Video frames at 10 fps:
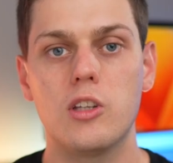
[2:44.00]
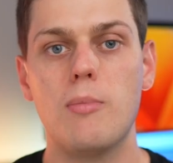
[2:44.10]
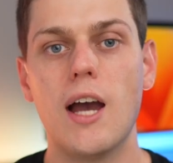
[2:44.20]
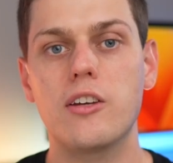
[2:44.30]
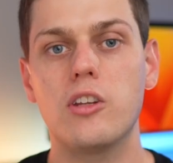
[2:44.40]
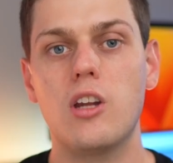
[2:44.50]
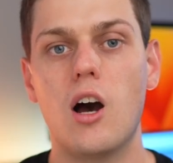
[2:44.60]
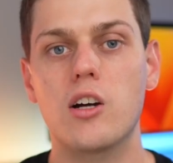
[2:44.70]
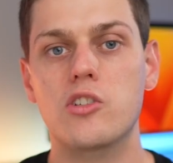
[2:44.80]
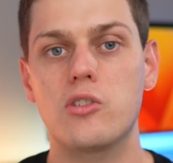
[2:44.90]
The back of the
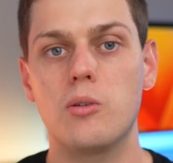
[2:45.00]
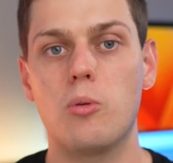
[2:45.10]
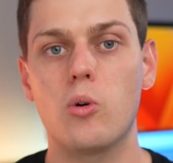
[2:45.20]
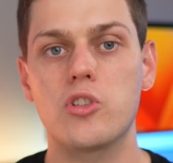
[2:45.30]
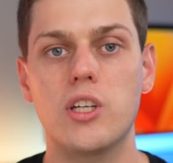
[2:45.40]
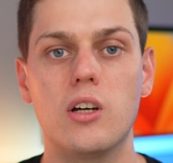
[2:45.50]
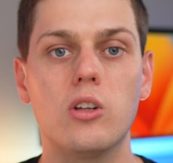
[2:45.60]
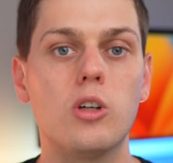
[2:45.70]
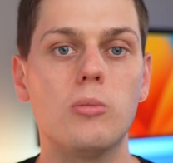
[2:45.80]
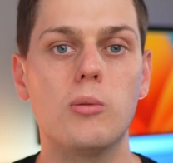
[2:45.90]
docks, the ports get a
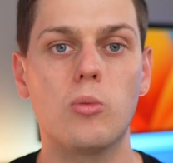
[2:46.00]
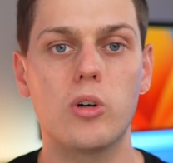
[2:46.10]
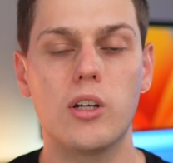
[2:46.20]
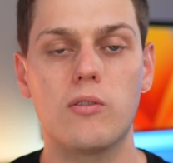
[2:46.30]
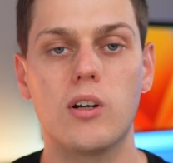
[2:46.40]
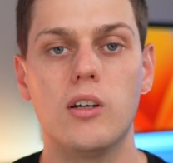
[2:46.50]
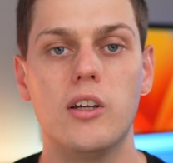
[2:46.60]
little bit more different.